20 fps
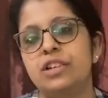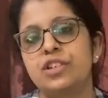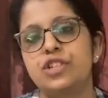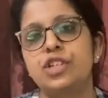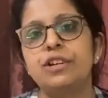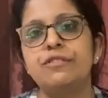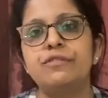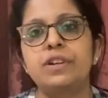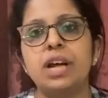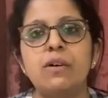
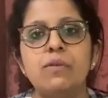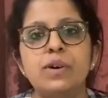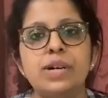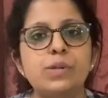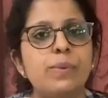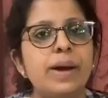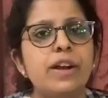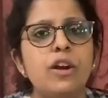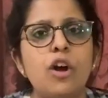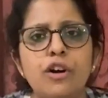shift
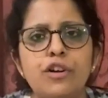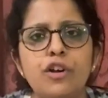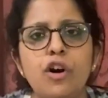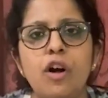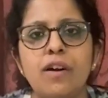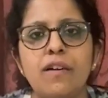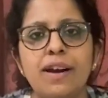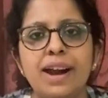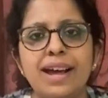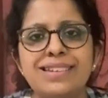hours were not
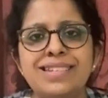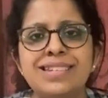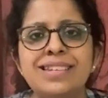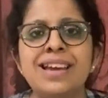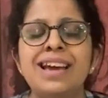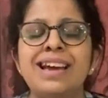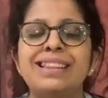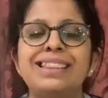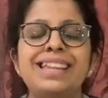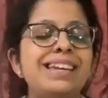all right.
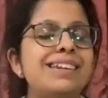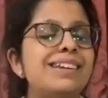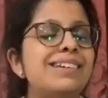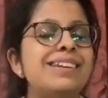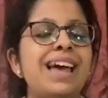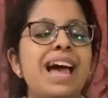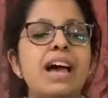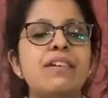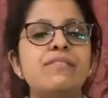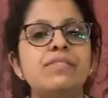They didn't
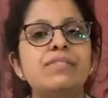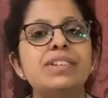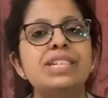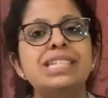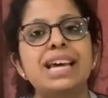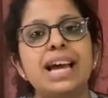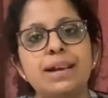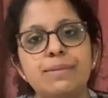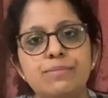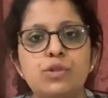have even
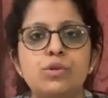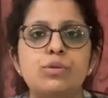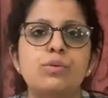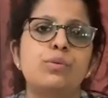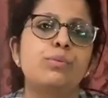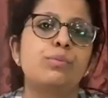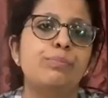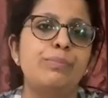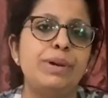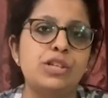time
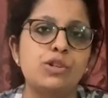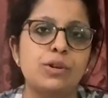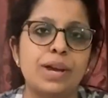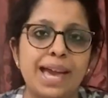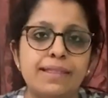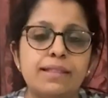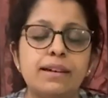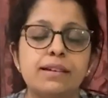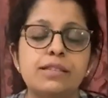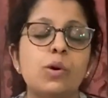to be
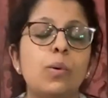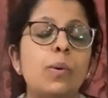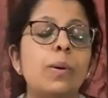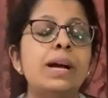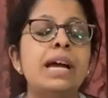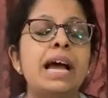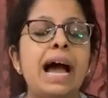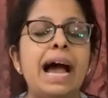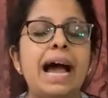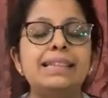together. So
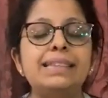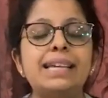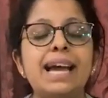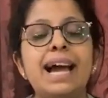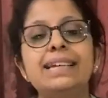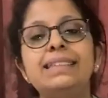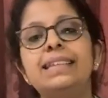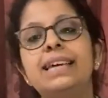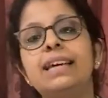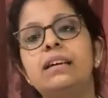I
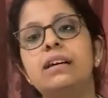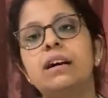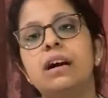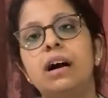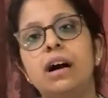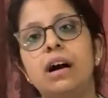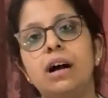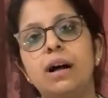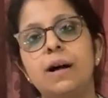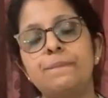think
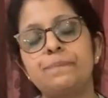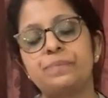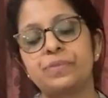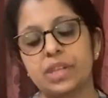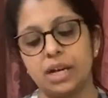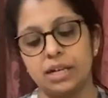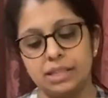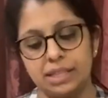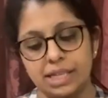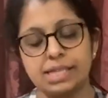
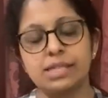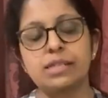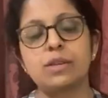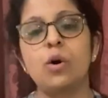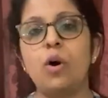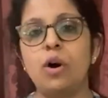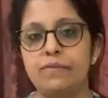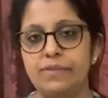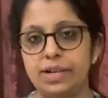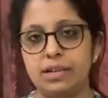this
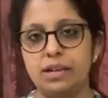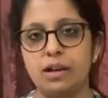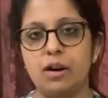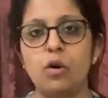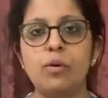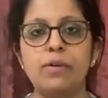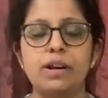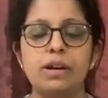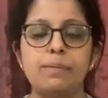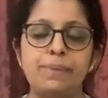COVID
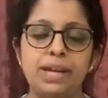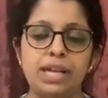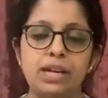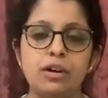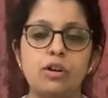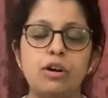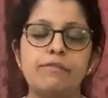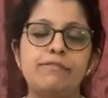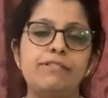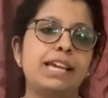over a
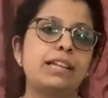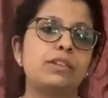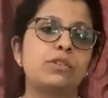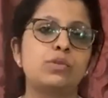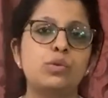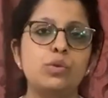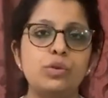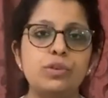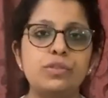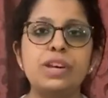period of
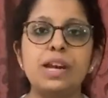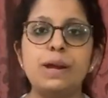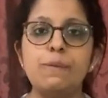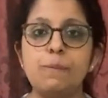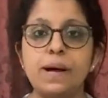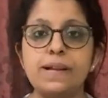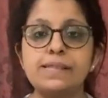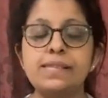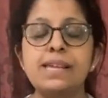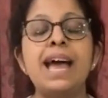like 2 to 3
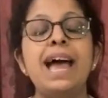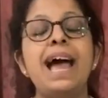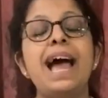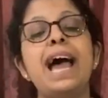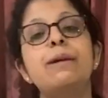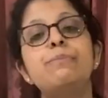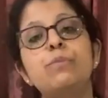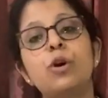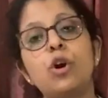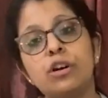months
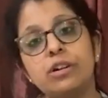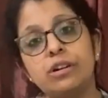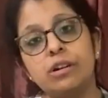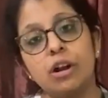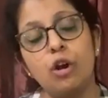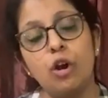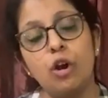had brought in a